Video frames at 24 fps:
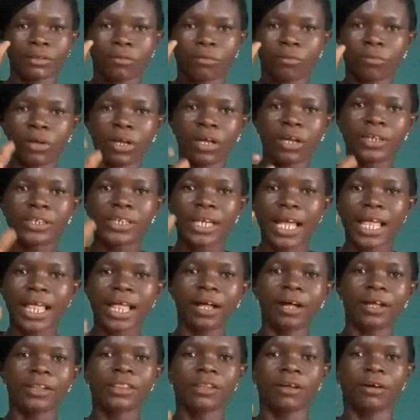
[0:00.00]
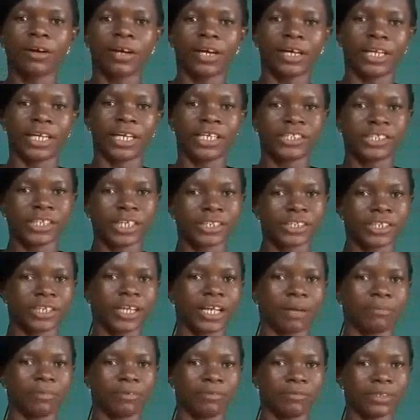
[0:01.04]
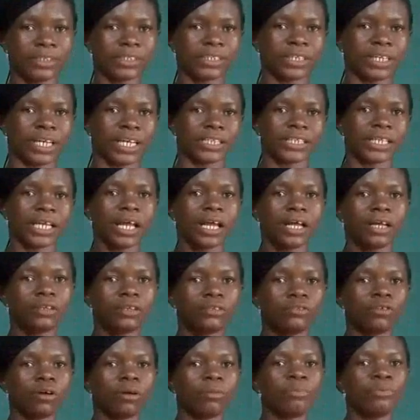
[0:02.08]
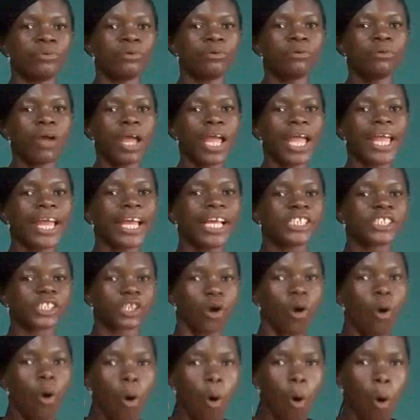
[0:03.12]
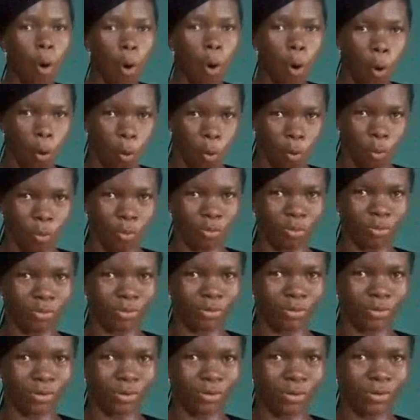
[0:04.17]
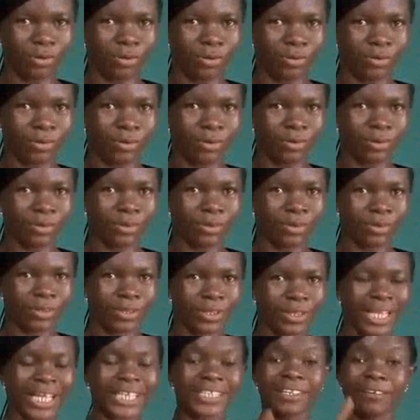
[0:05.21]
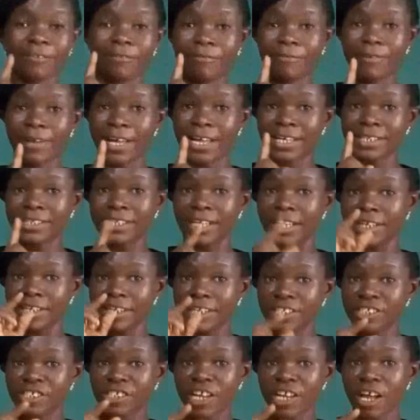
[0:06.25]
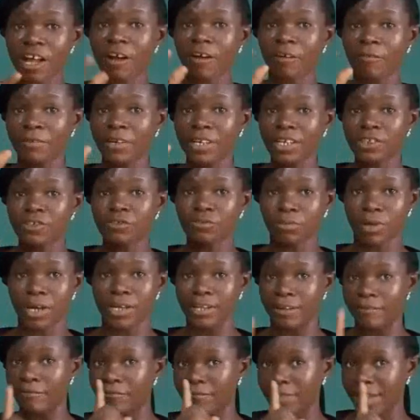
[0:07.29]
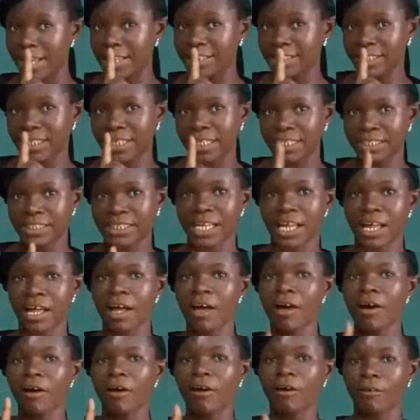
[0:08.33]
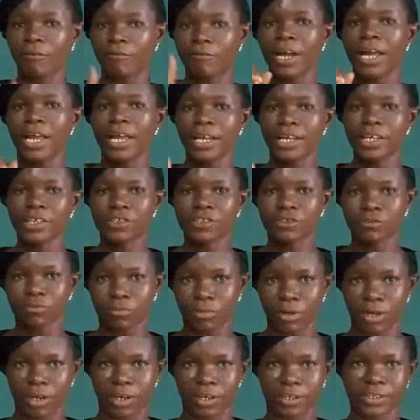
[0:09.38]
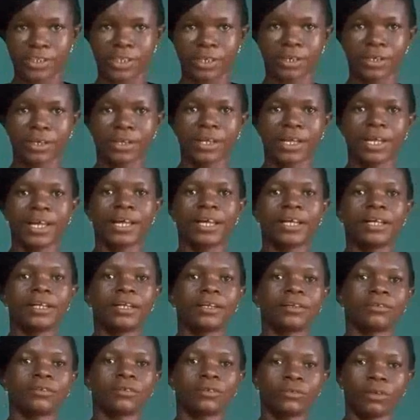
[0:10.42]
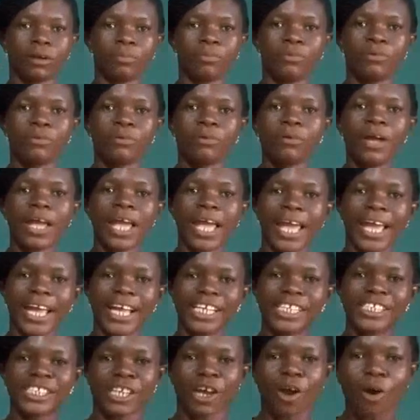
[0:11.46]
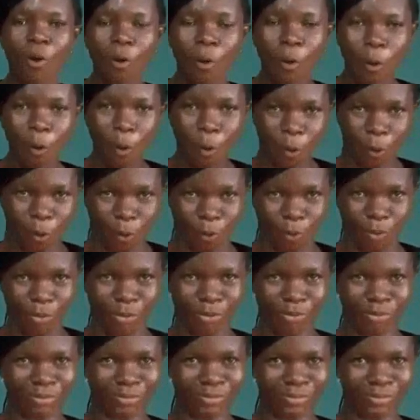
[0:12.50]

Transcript: World Health Organization can be written as WHO. That's the initial of each word, the first letter of each word. WHO.